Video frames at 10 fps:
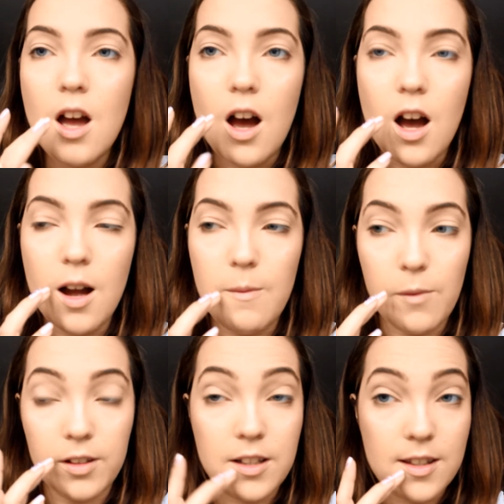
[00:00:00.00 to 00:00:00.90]

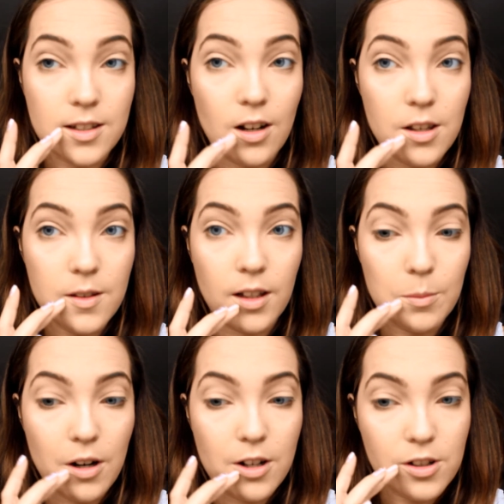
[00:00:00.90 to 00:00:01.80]
Because I did start using a
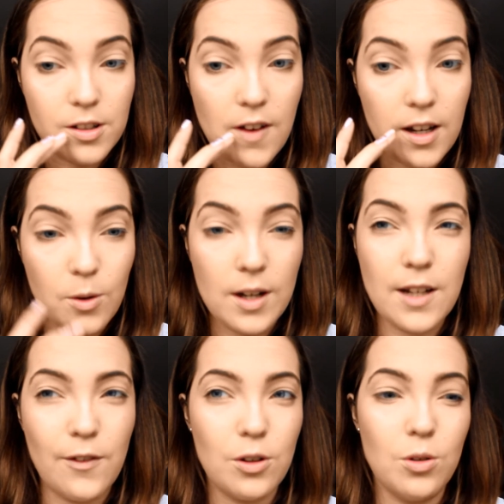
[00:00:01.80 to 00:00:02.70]
brush and just found it quite
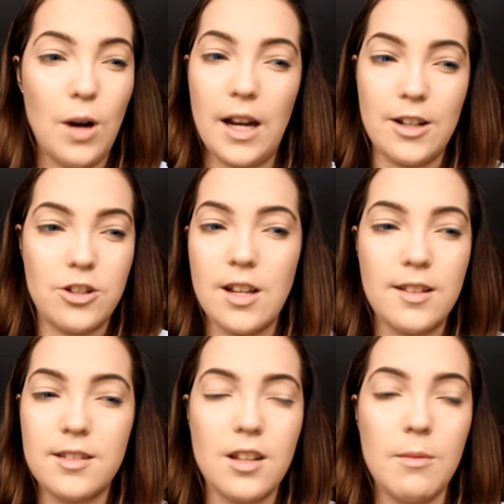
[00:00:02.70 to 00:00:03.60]
difficult, and actually it's
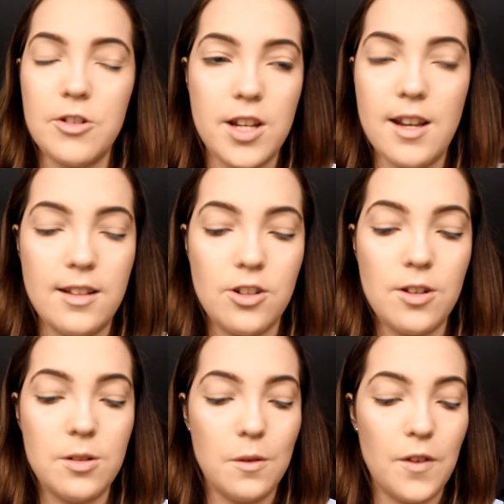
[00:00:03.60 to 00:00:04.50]
so much easier just
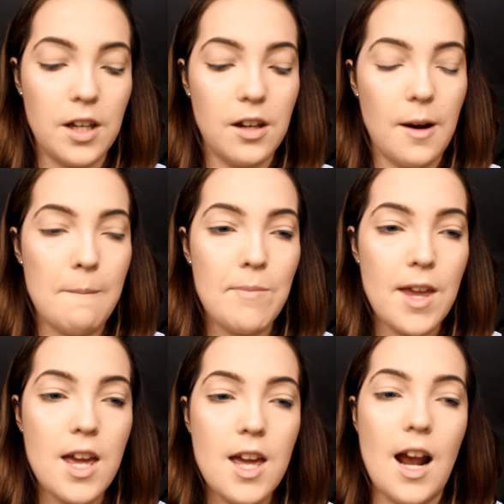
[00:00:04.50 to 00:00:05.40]
using your finger.
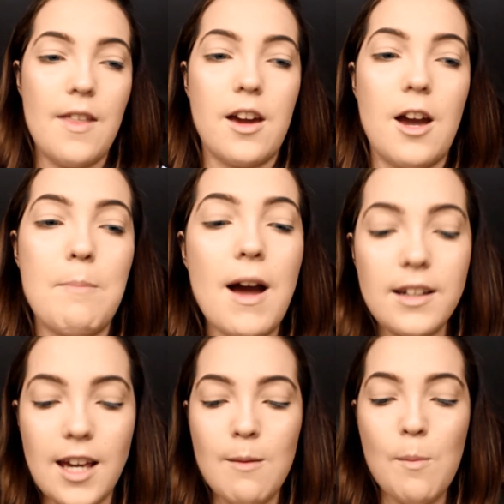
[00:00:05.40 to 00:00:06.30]
And then go
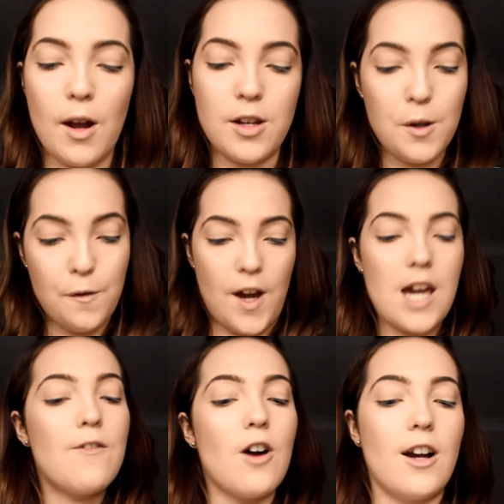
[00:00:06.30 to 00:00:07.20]
back in with my new
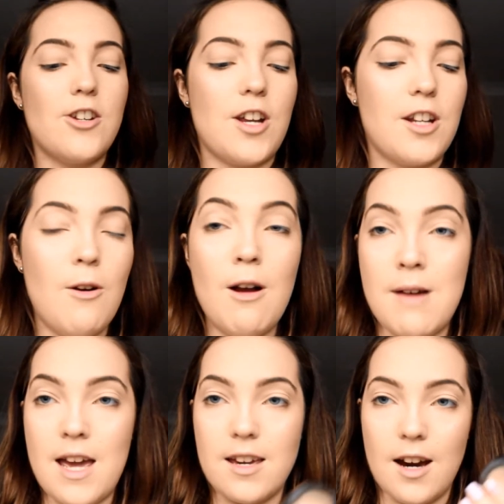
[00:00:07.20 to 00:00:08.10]
favourite eyeshadow,
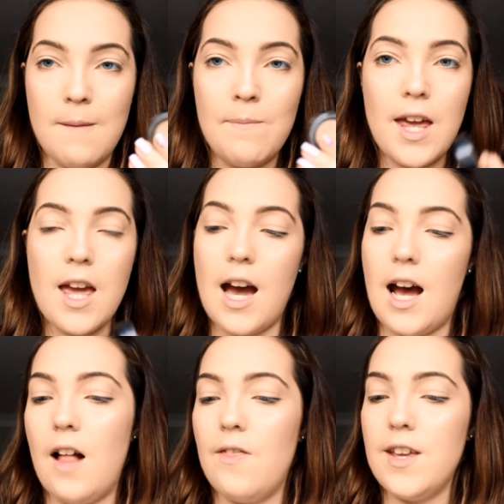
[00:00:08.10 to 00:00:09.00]
Omega,
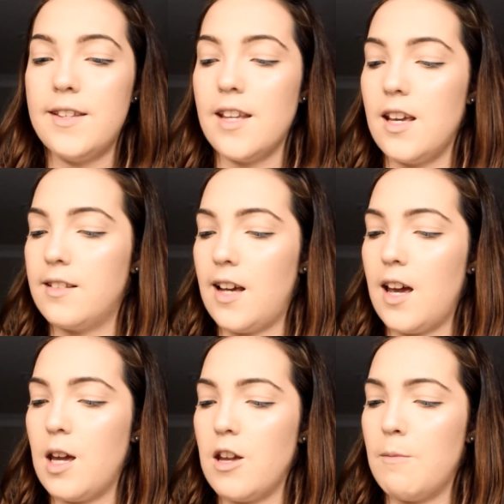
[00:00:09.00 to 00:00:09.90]
and this is
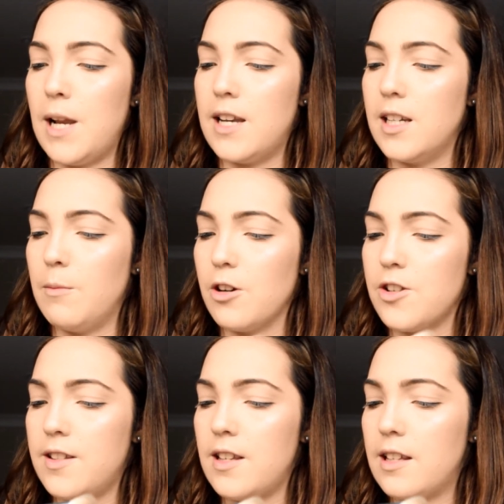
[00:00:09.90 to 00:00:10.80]
a blending brush.
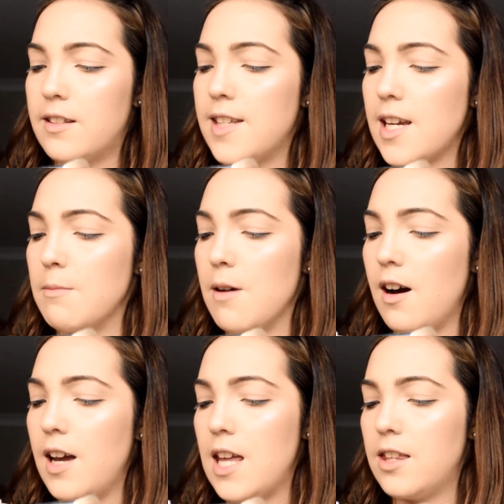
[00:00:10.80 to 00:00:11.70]
This is a
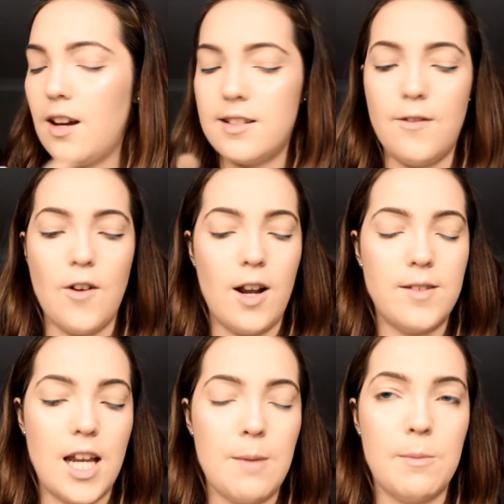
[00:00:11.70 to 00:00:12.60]
Sigma E35
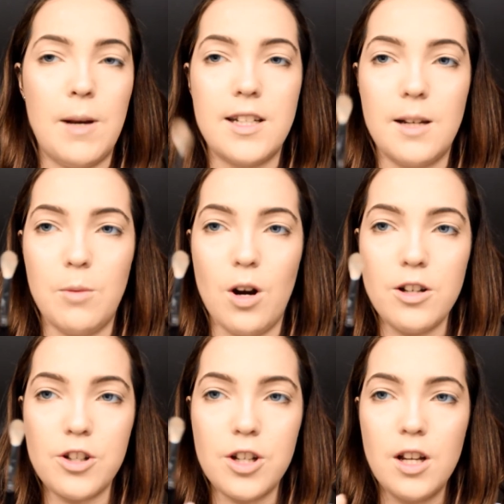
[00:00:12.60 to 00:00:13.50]
tapered blending
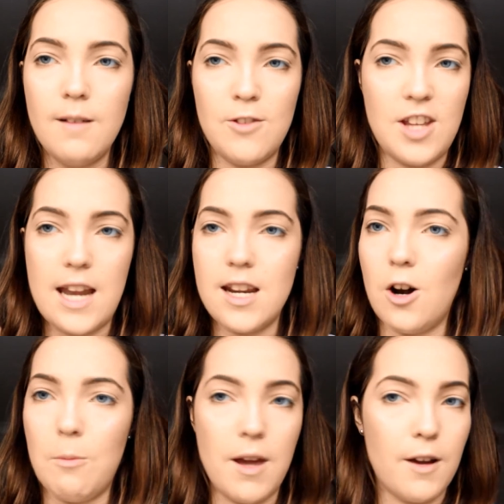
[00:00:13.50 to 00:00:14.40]
brush, so any
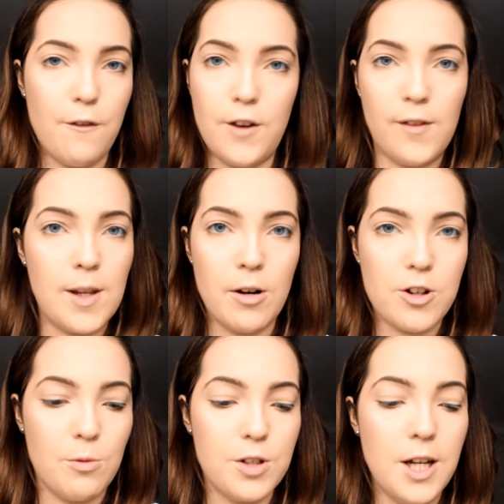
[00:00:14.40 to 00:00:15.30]
old big fluffy
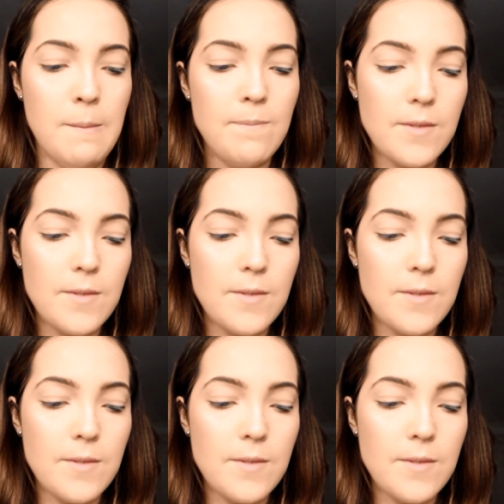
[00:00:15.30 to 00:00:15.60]
brush will do.